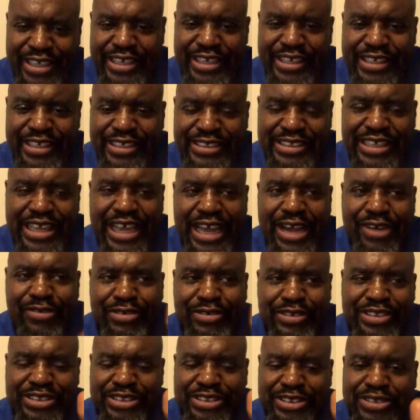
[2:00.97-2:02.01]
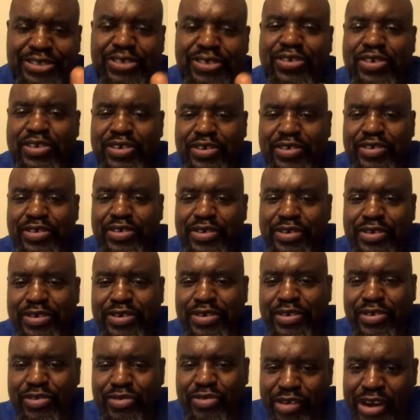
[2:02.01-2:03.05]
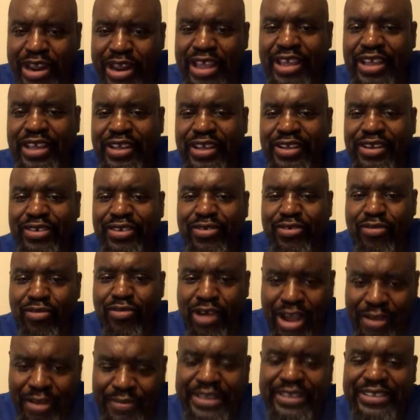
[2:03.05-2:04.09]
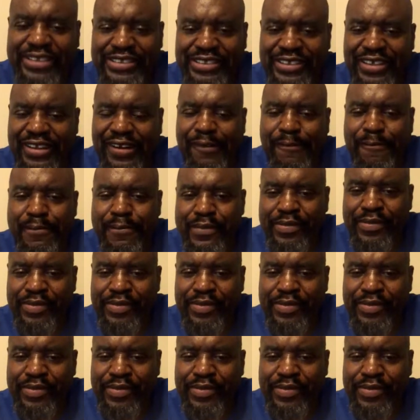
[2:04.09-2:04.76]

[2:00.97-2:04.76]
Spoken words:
He is our Sugar Ray Robinson,